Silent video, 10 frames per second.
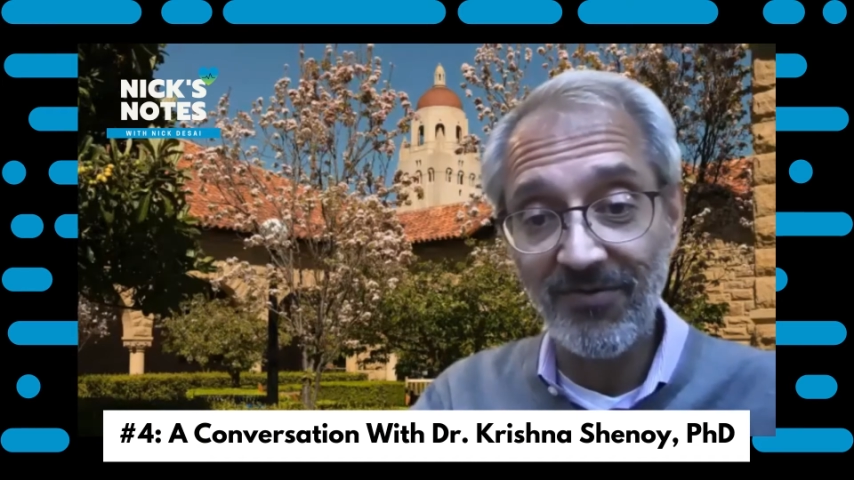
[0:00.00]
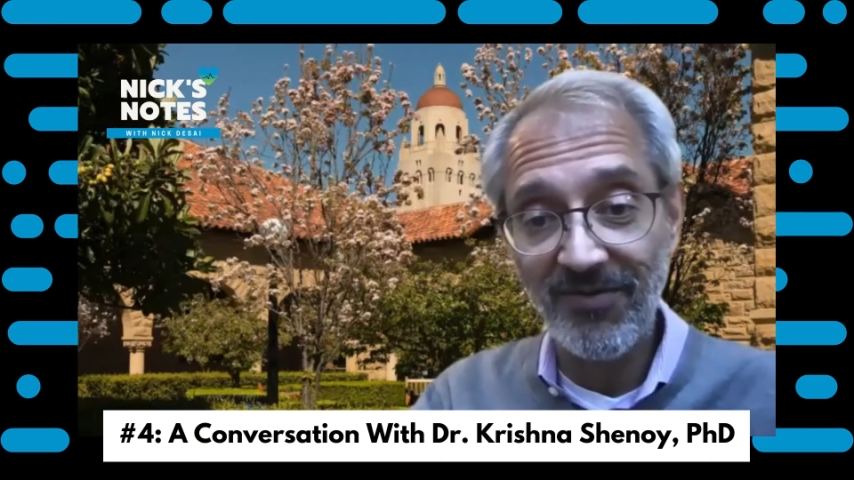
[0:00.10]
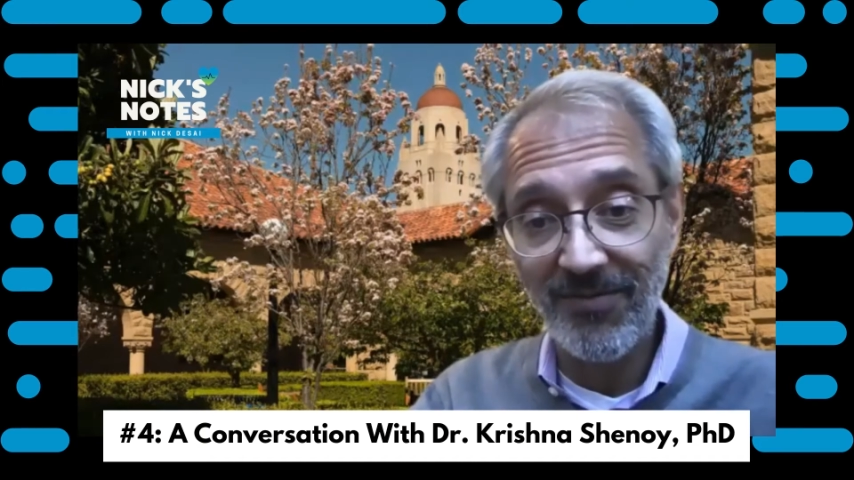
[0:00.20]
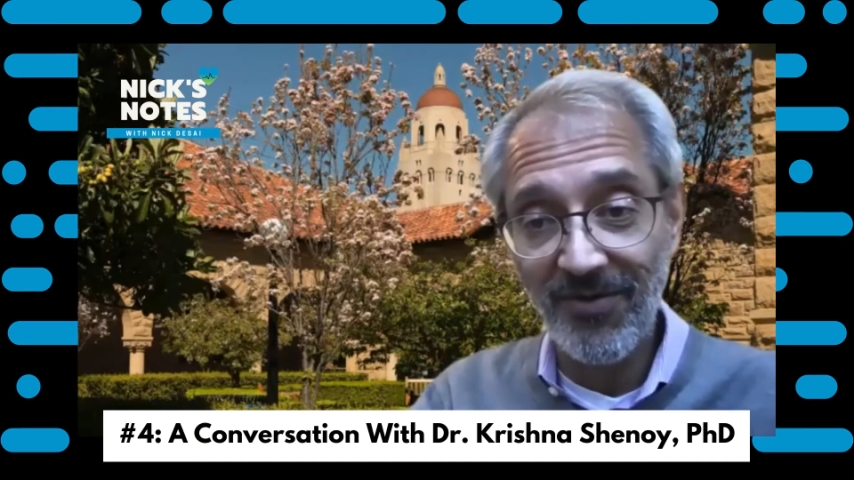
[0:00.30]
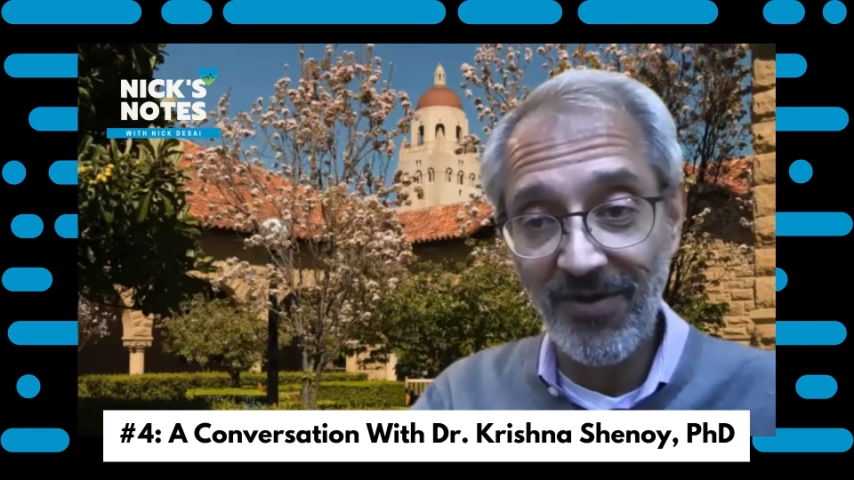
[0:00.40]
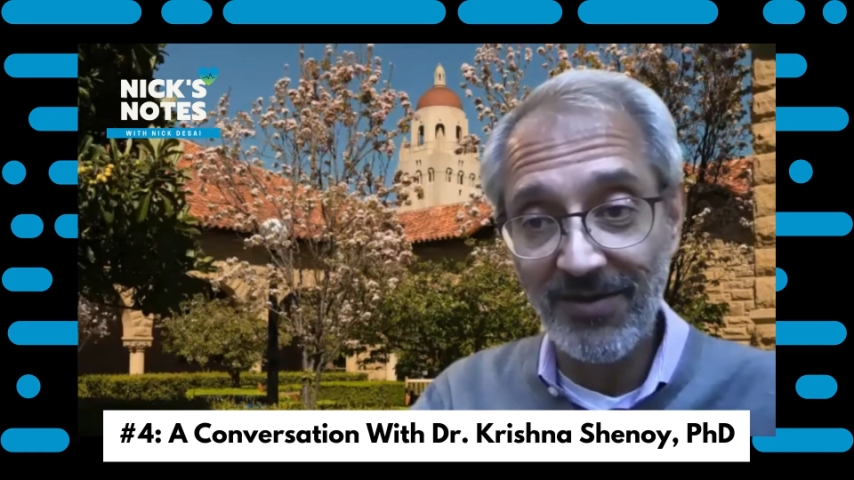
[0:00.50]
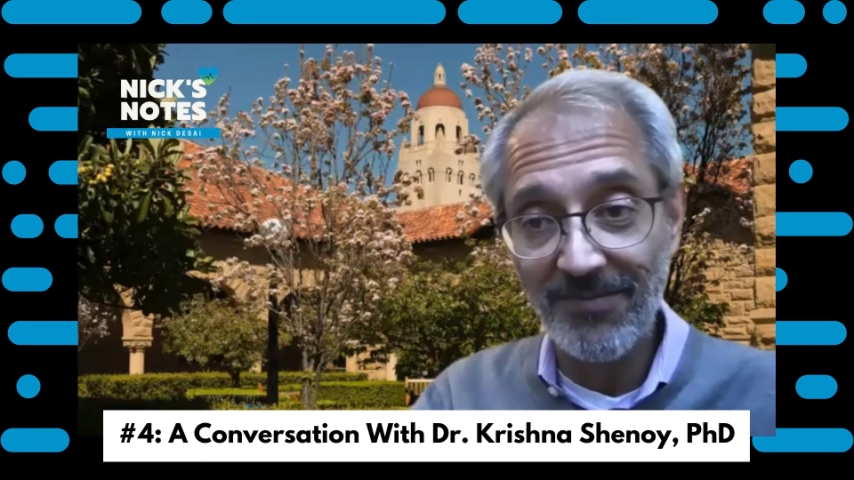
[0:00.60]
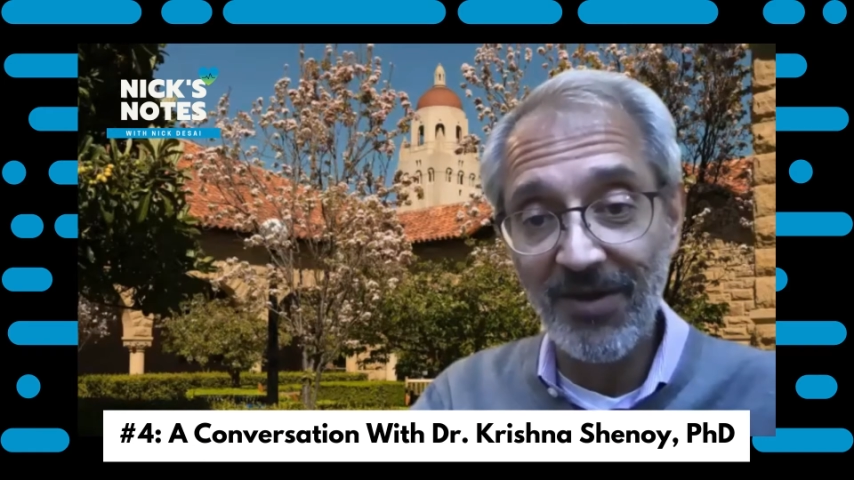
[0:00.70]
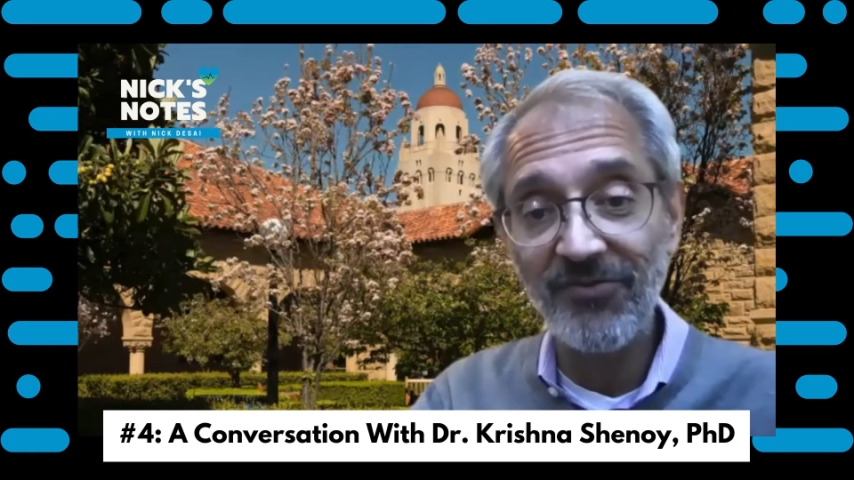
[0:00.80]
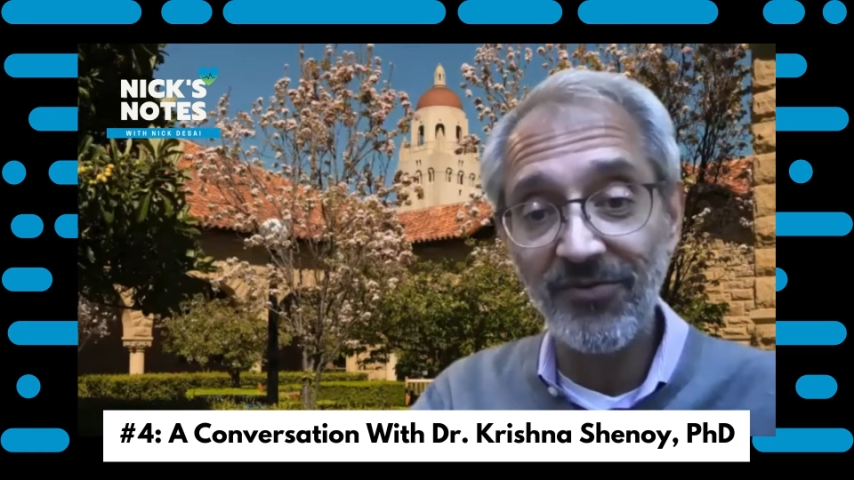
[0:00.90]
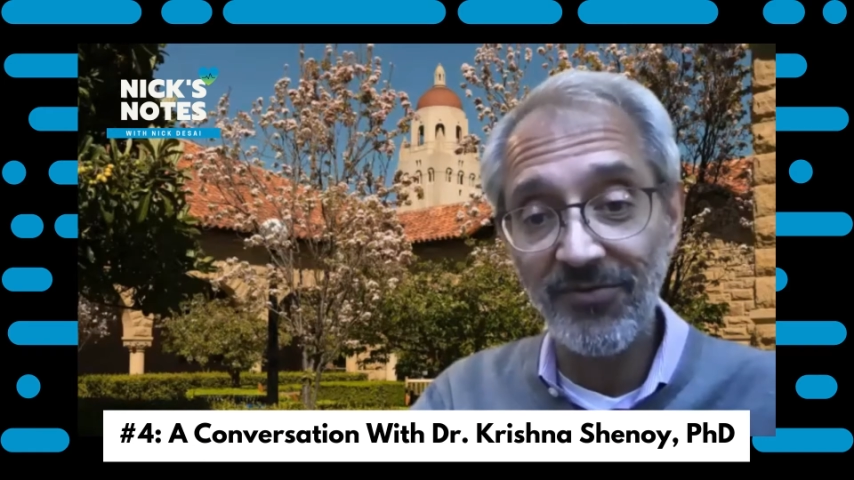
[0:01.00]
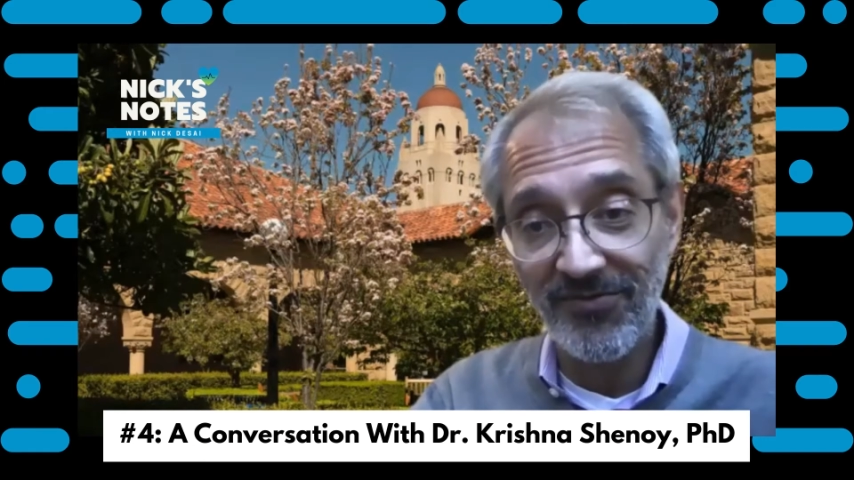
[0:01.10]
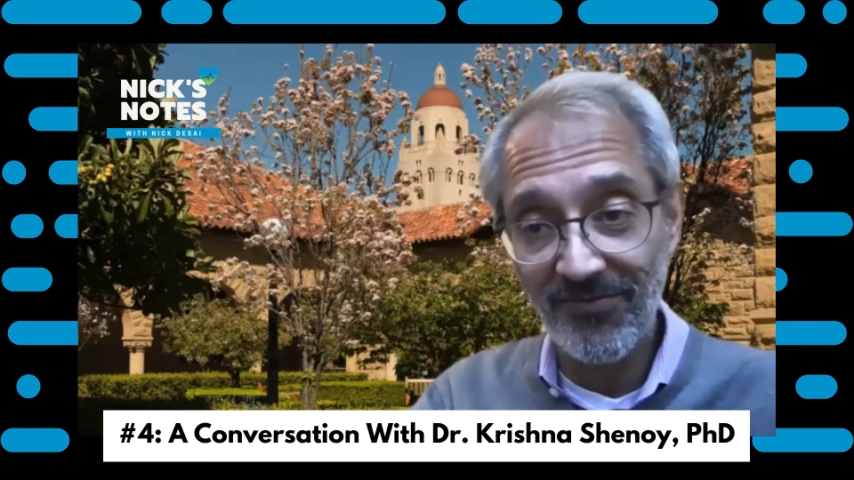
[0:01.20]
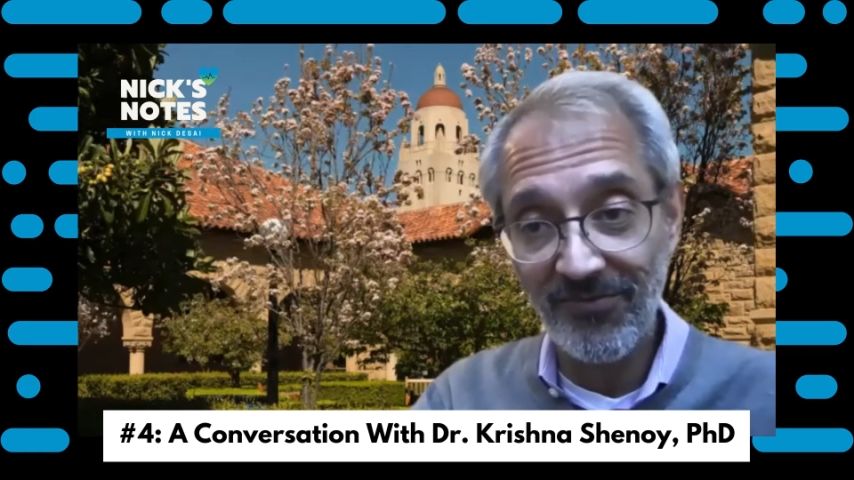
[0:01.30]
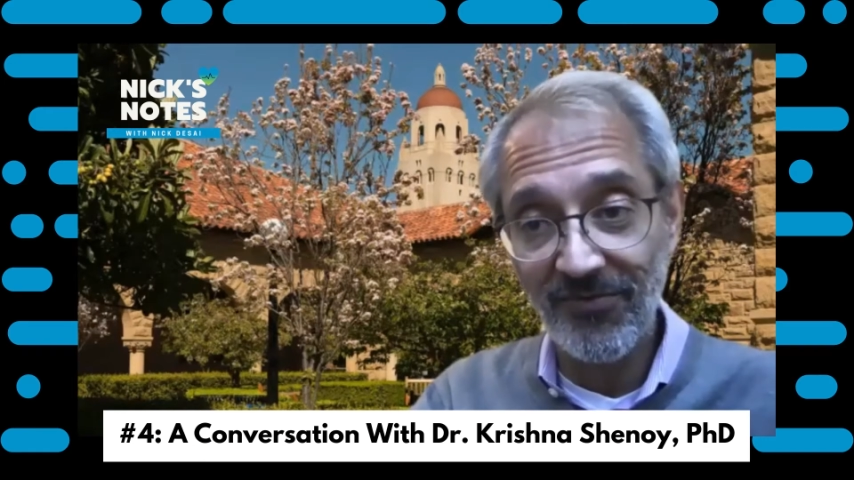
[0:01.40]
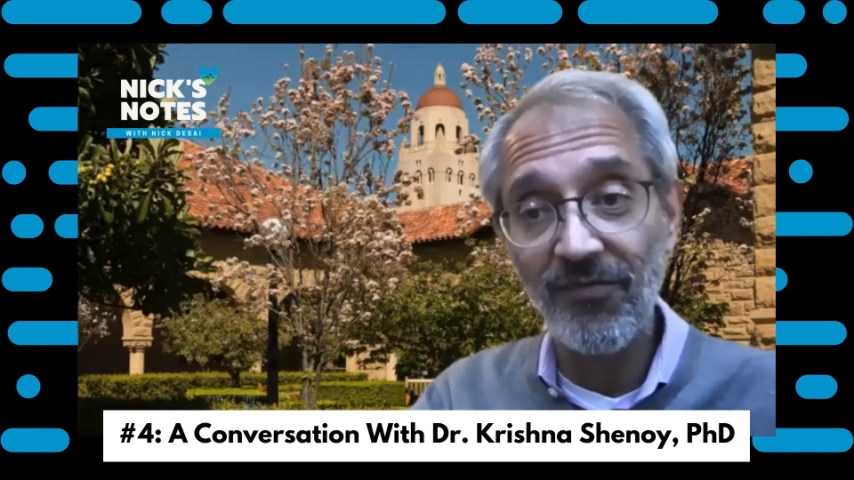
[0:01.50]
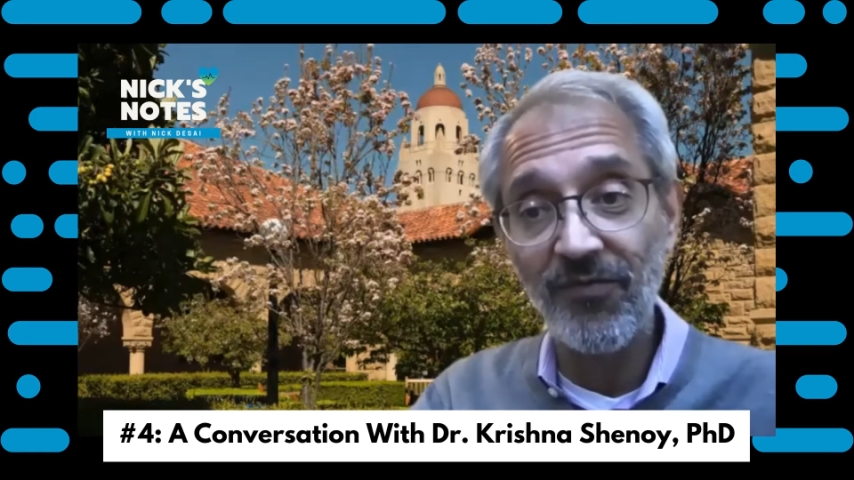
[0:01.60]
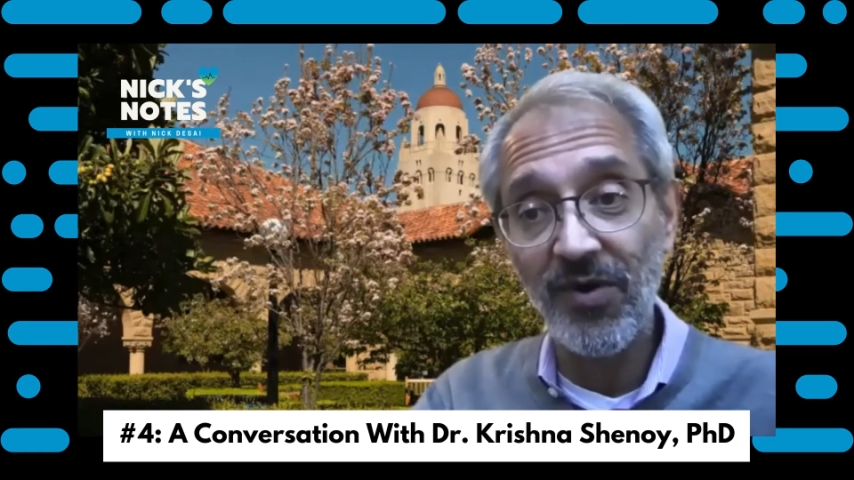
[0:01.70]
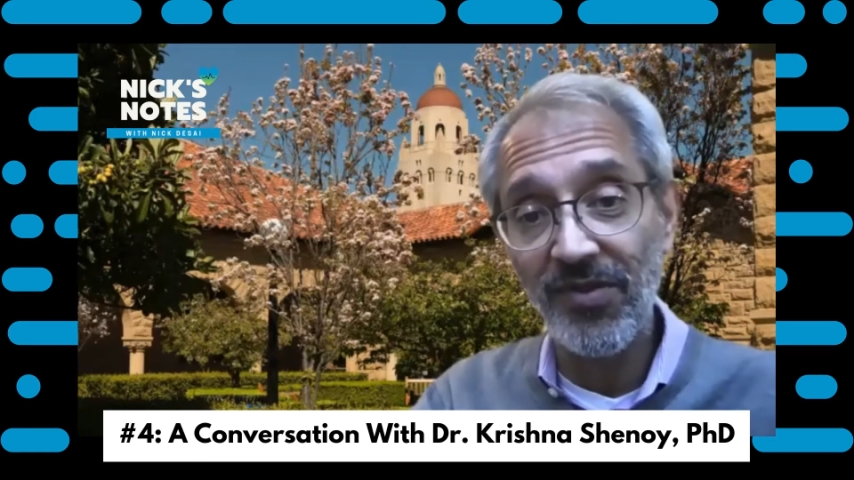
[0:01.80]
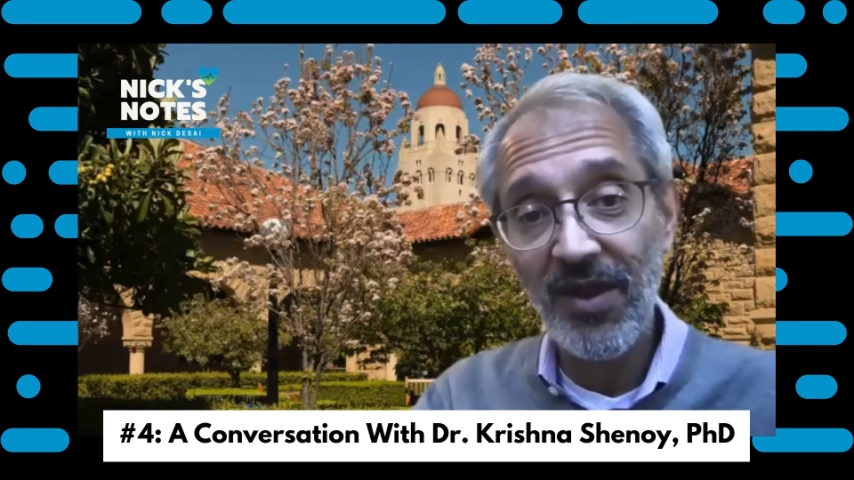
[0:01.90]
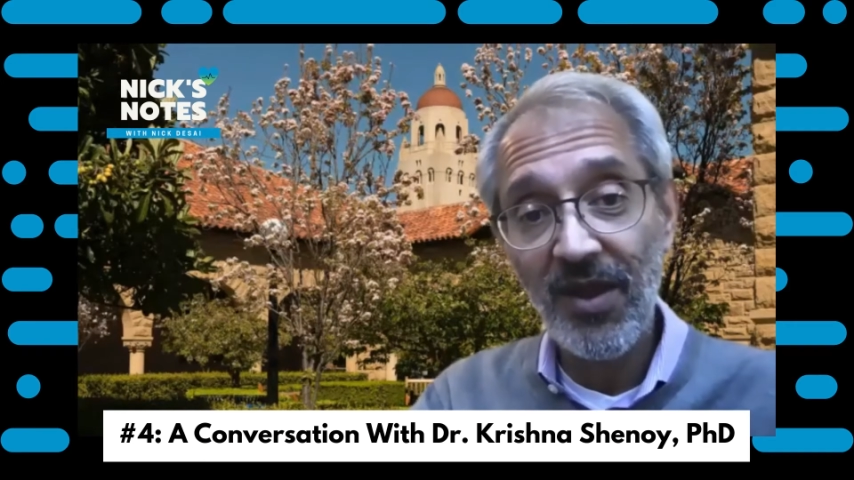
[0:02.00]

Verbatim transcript: stimulating muscles and so forth.